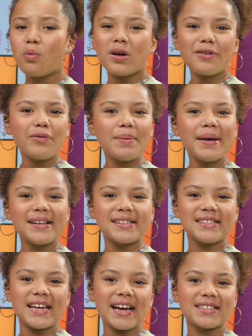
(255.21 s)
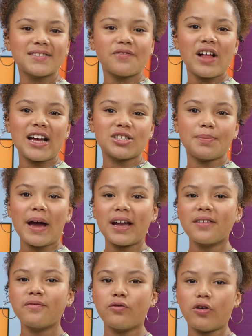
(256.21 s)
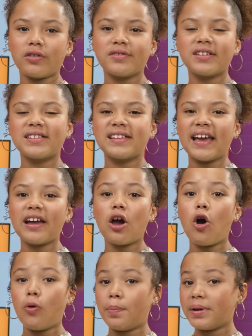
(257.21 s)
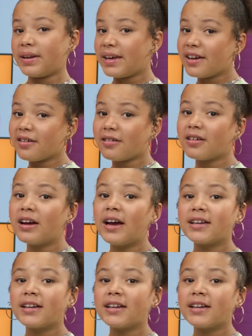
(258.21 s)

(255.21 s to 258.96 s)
What if we make the text flash back and forth to say open here